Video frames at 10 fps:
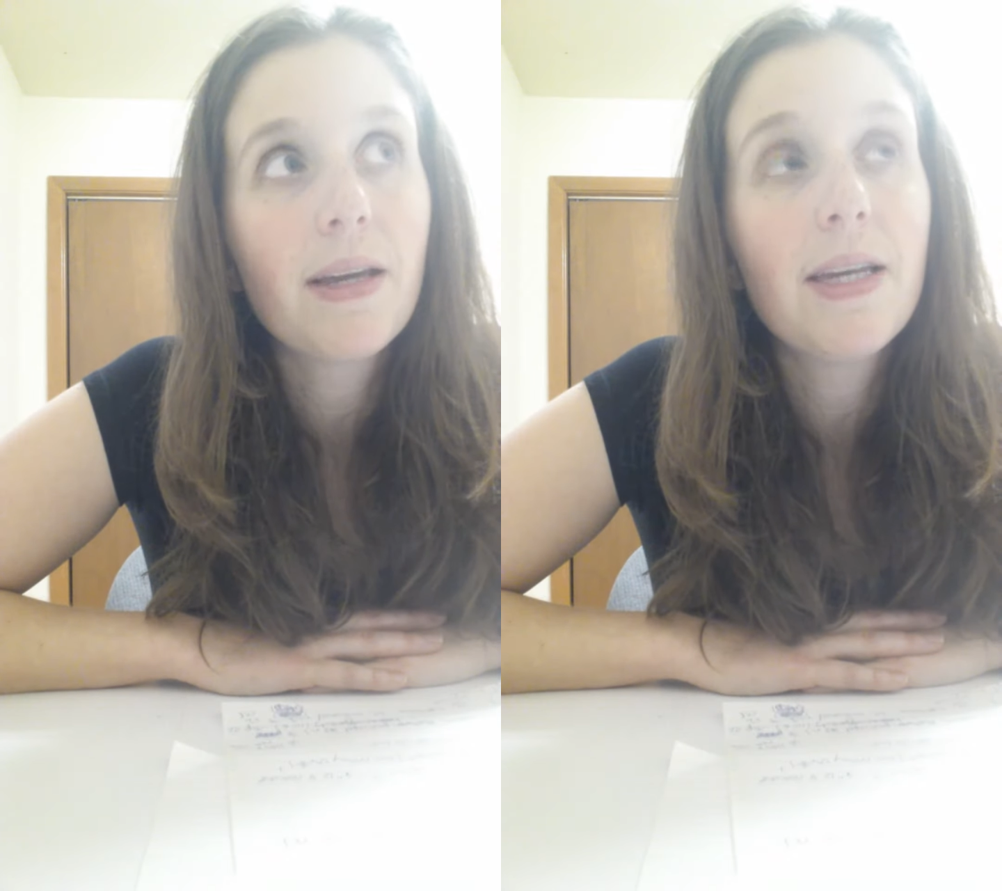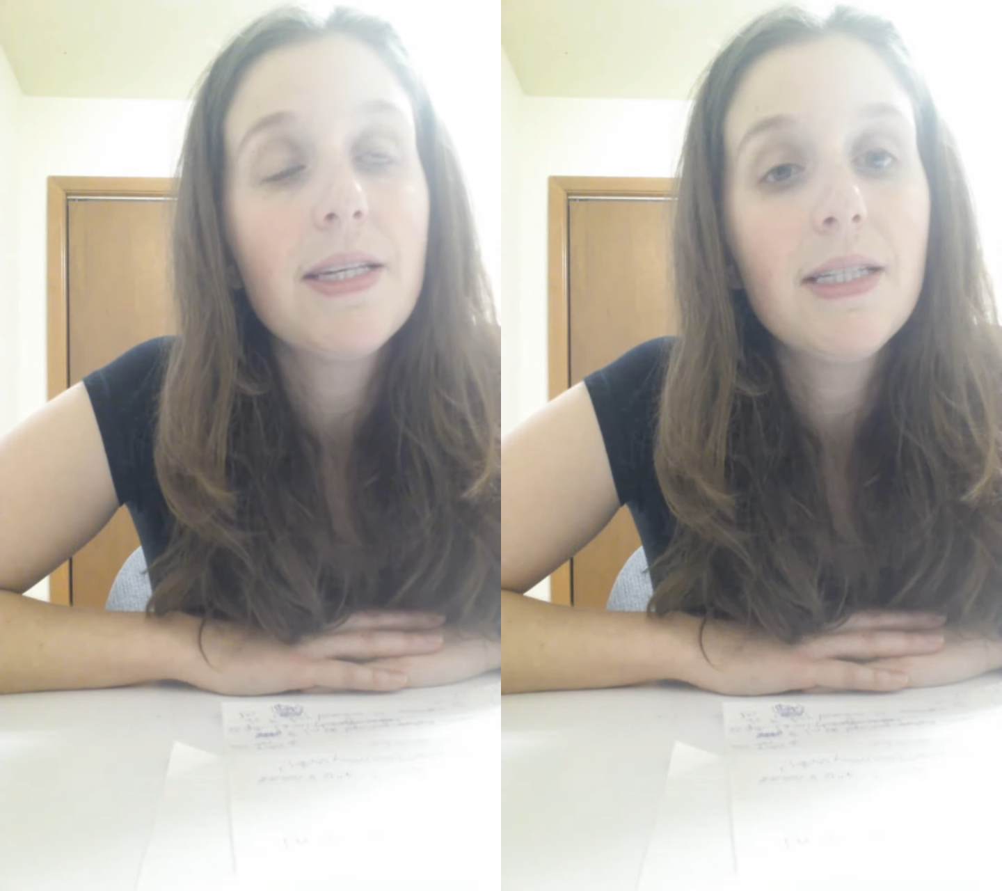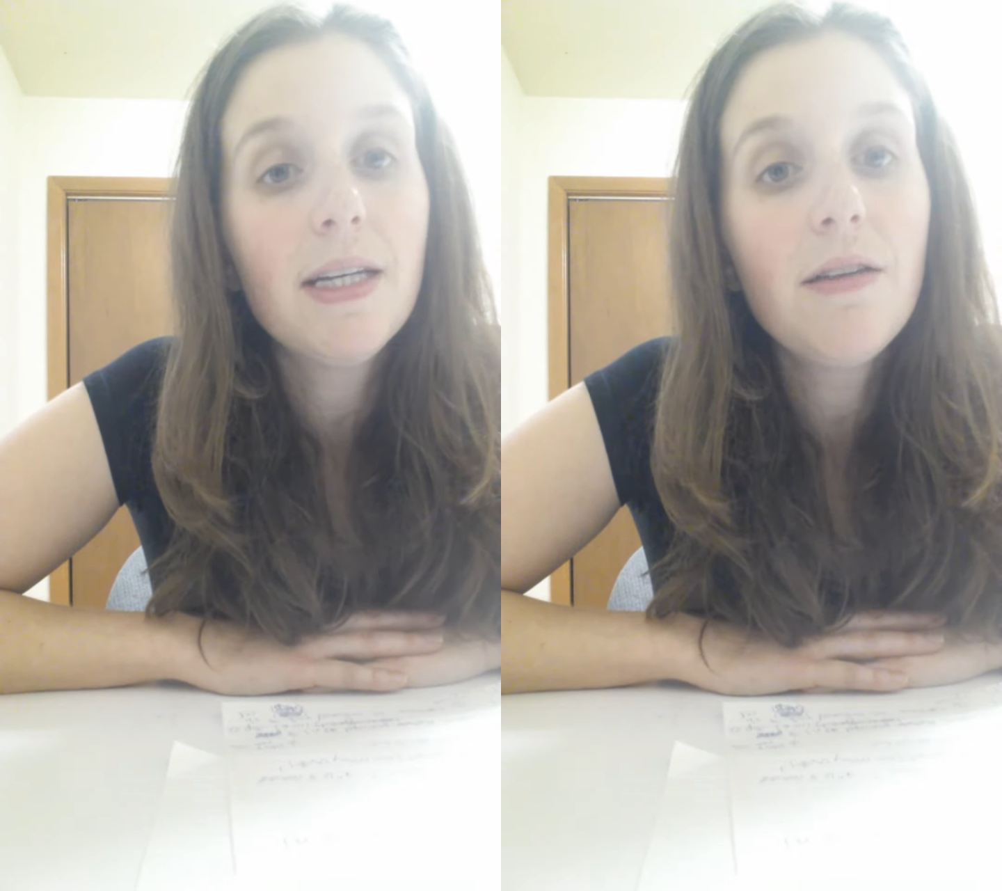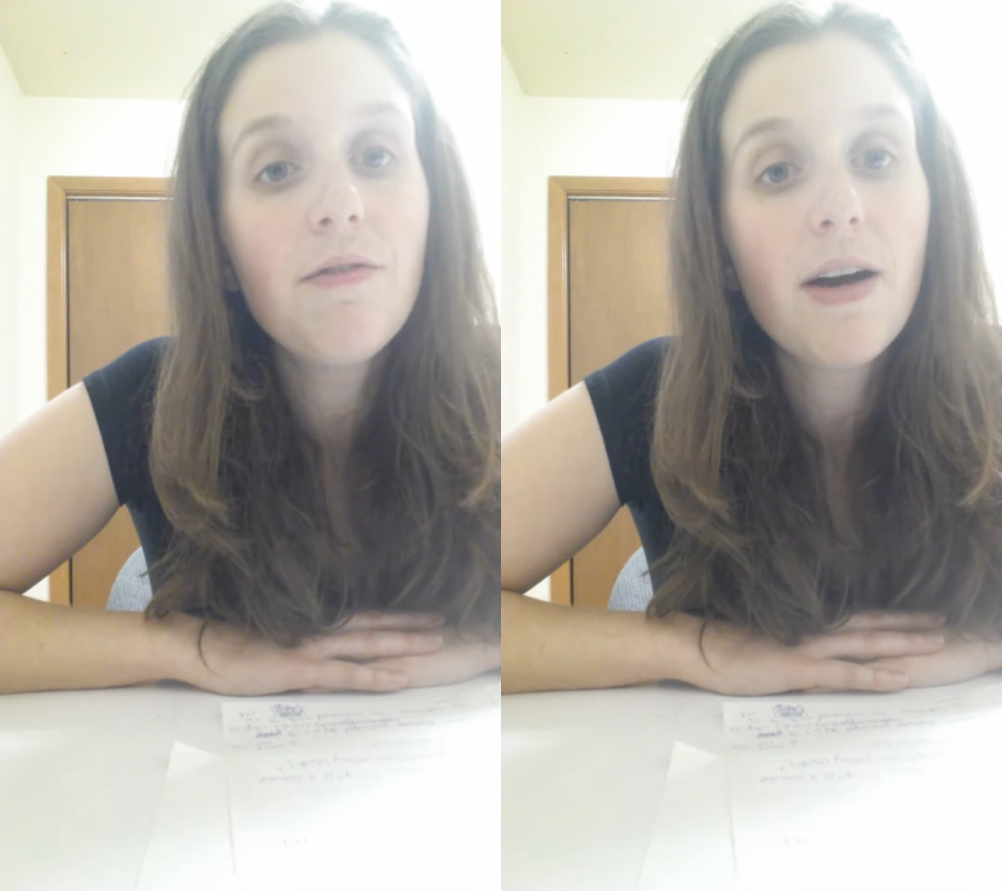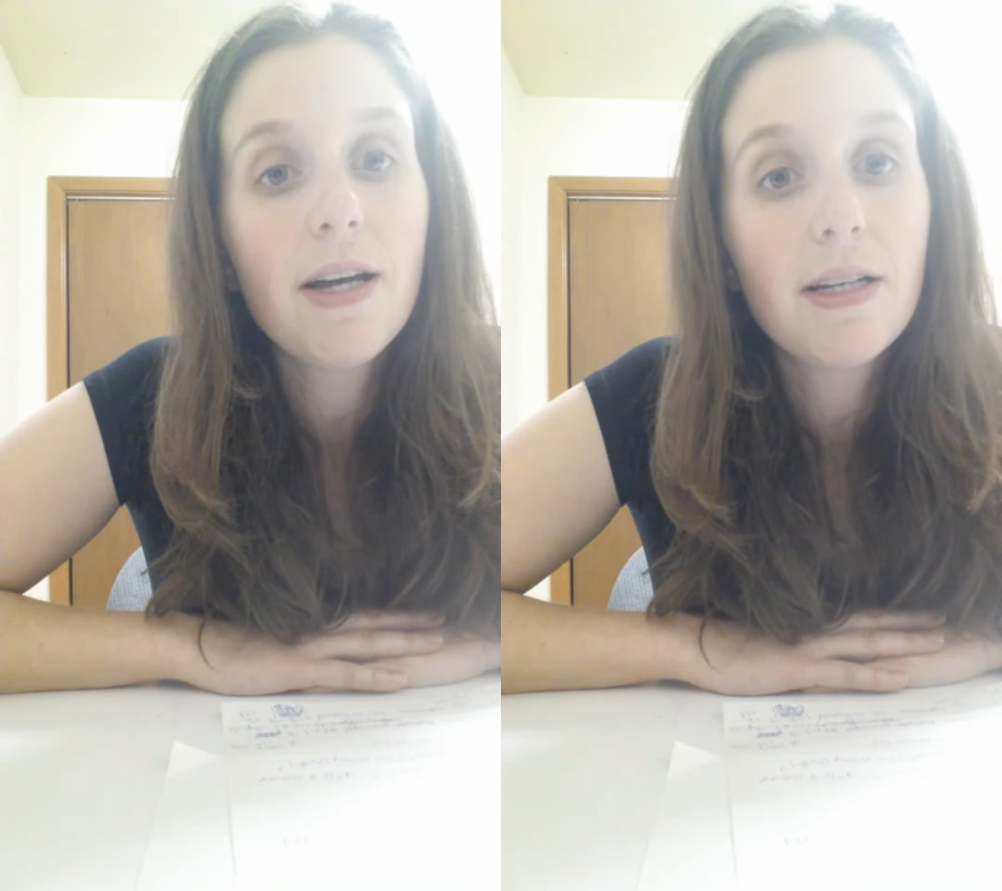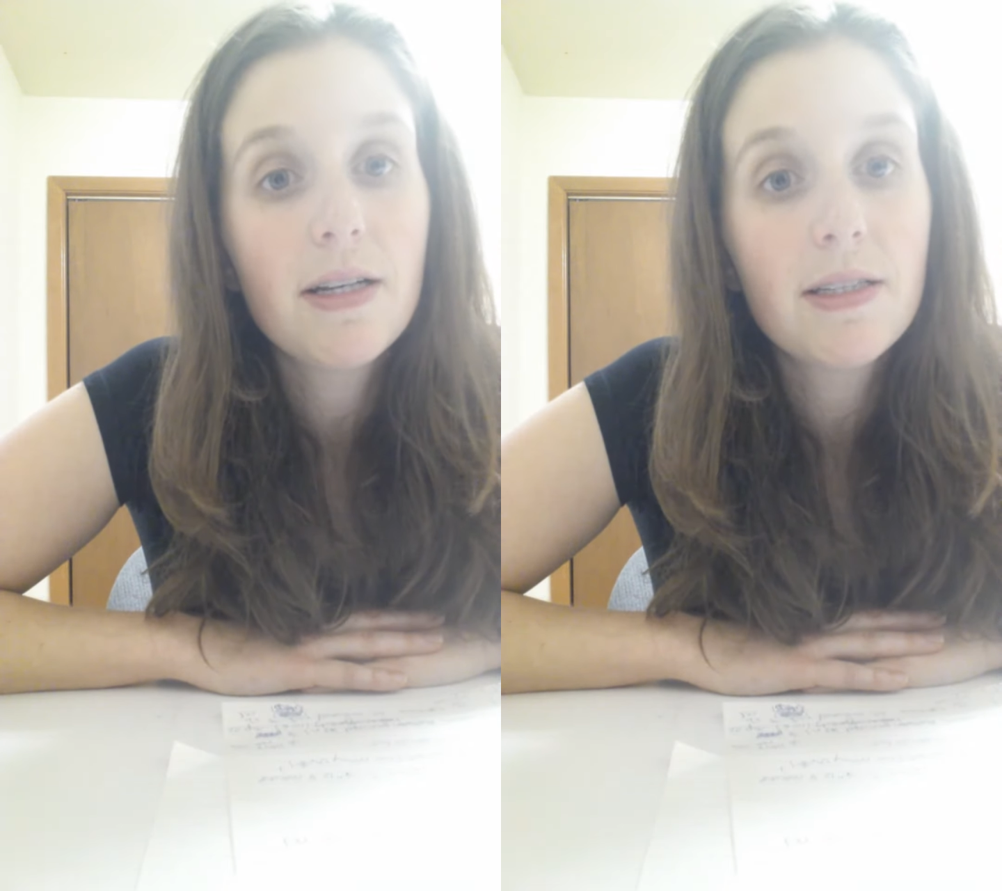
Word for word: that did find a